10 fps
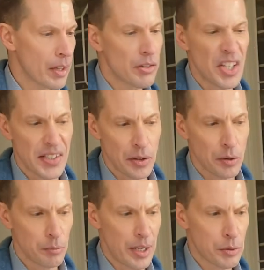These are
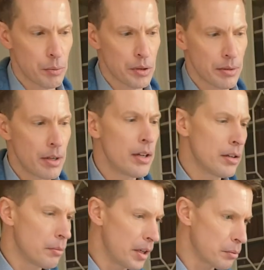not Wedgwood.
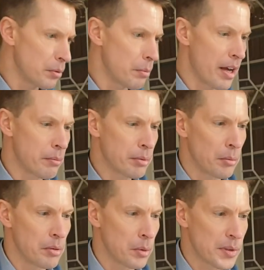Wedgwood ware
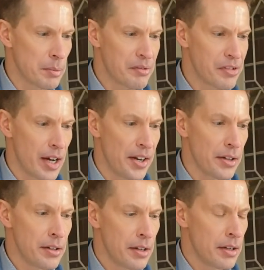probably was a bit finer,
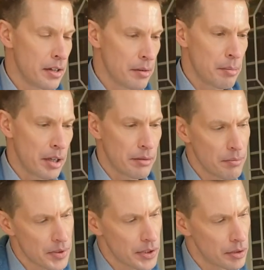but
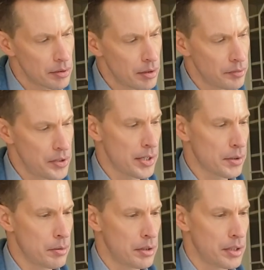still of nice
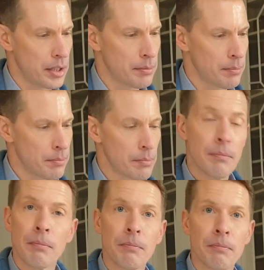quality.
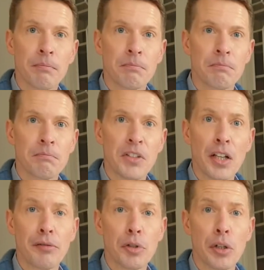Thank
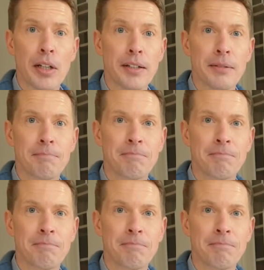you for joining us.